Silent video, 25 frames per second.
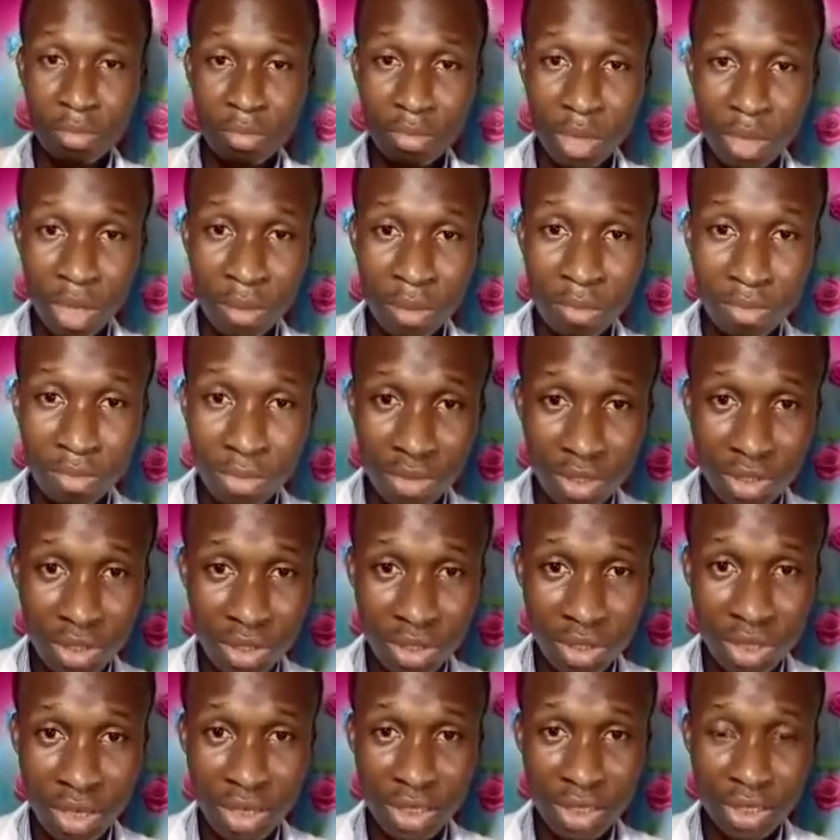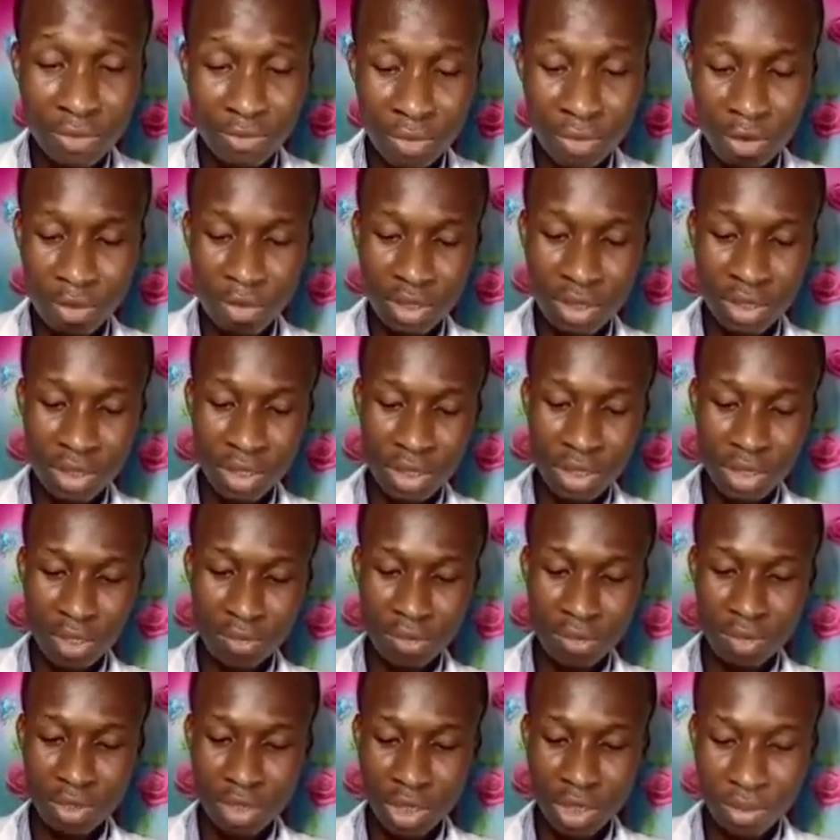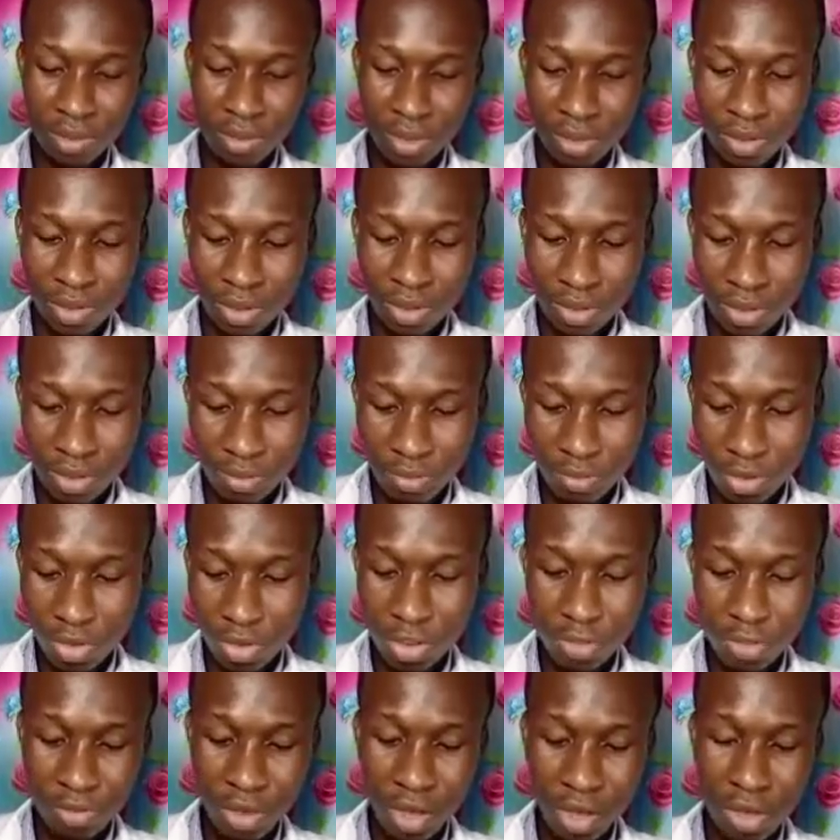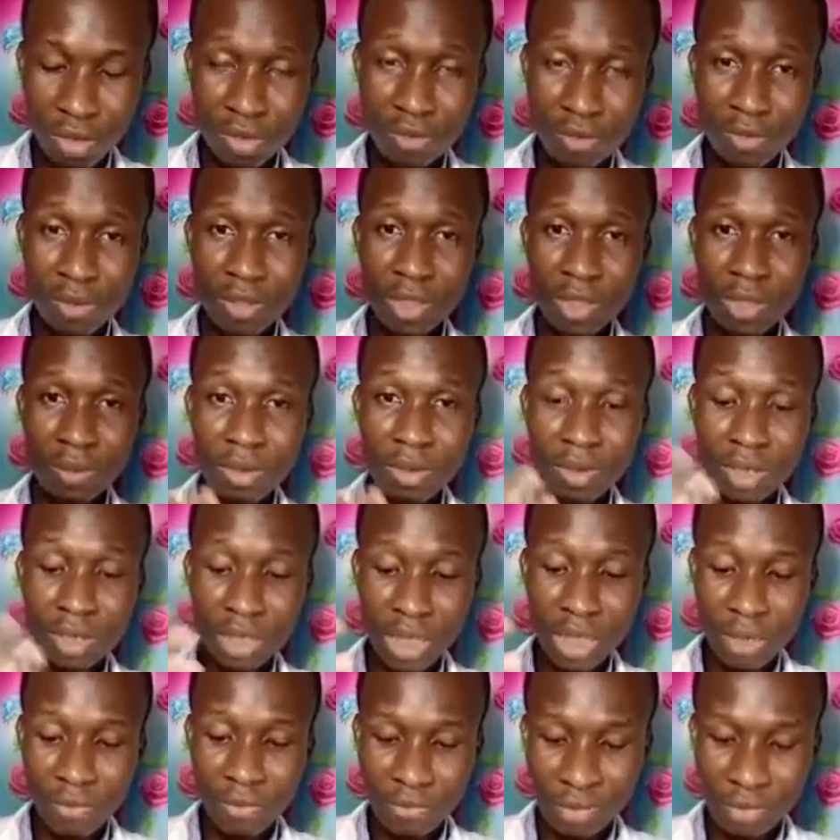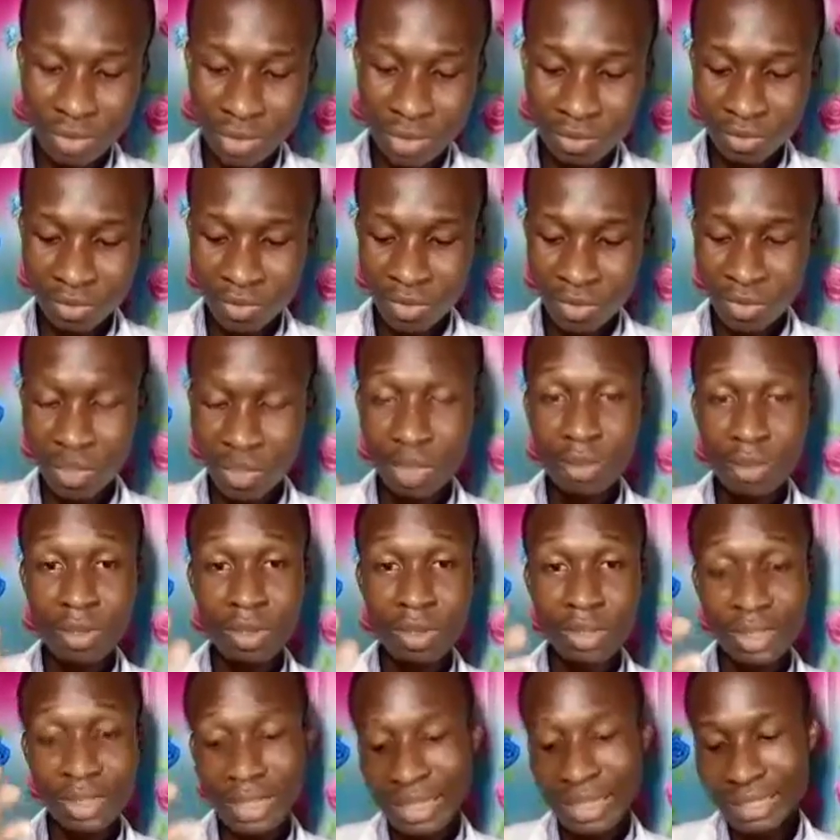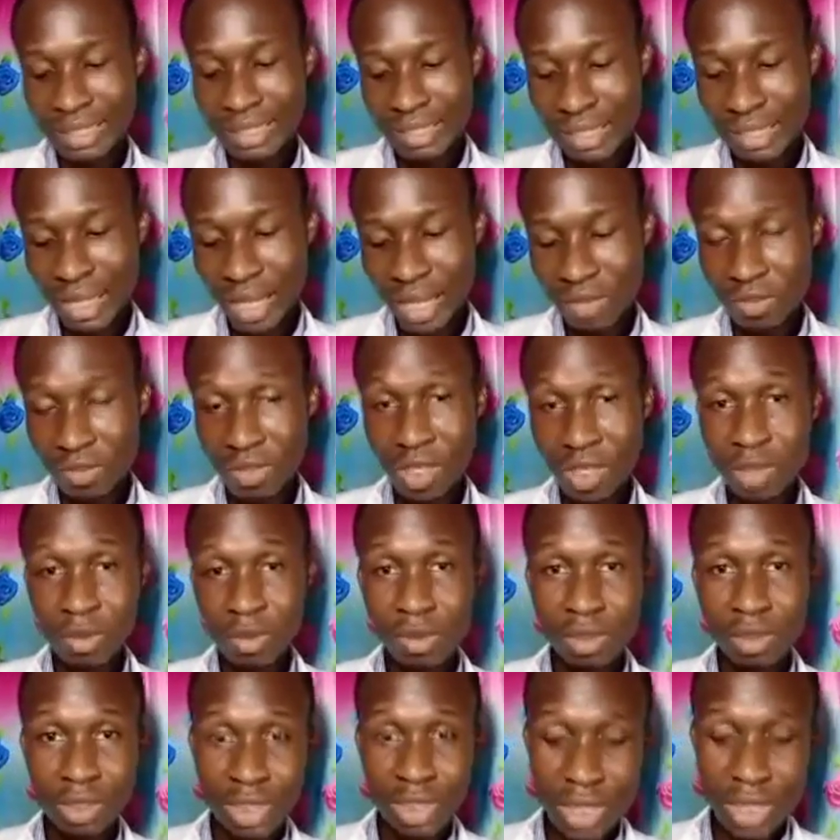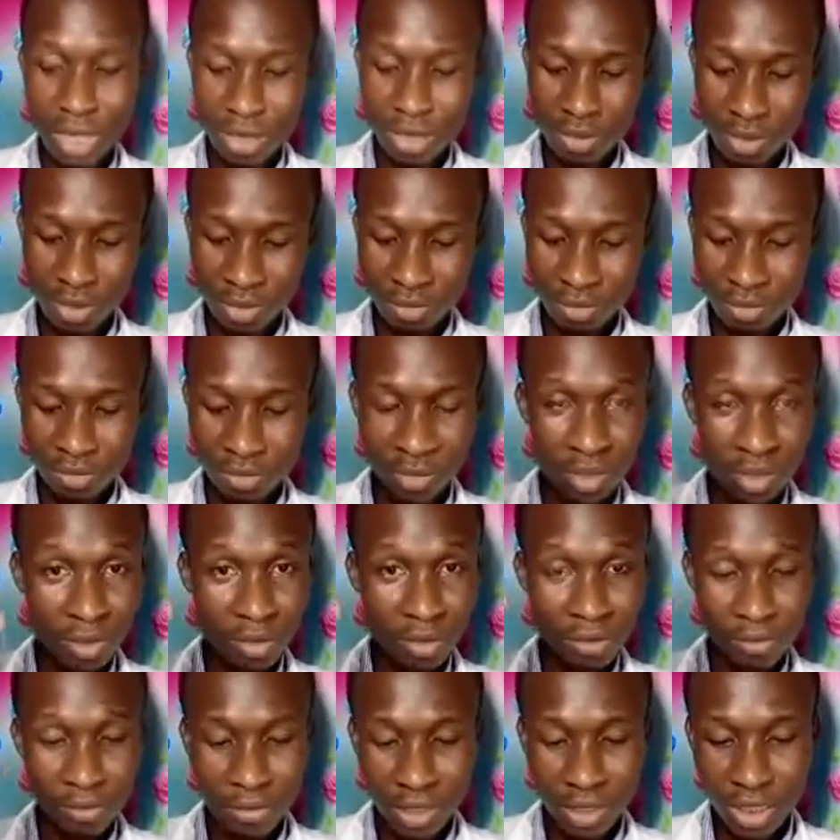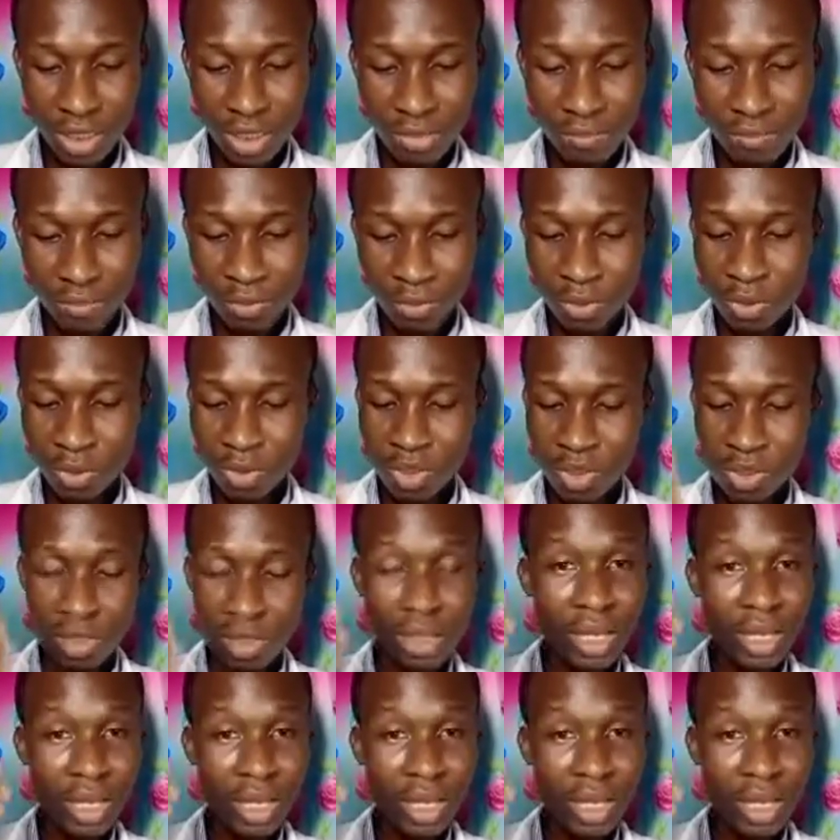botanier deformity. We talked about Bell's palsy. We talked about clubfoot. We talked about sciatica. We talked about gout, flat foot,